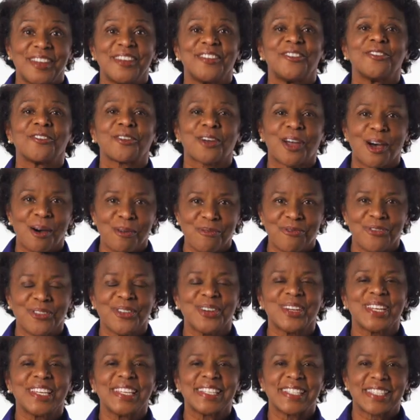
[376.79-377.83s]
Your
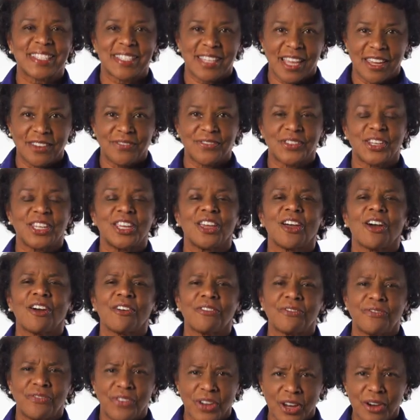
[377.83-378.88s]
comfort and safety are
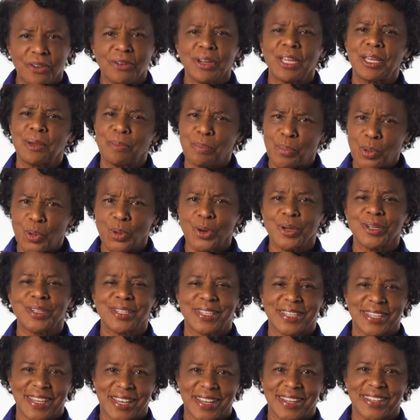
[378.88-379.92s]
very important
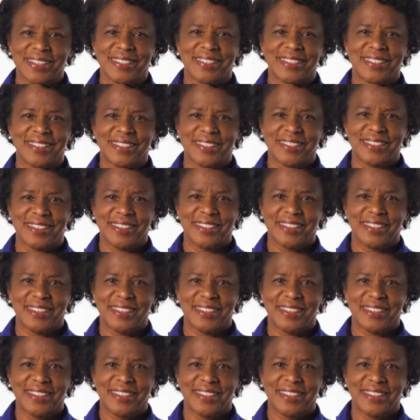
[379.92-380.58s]
to us.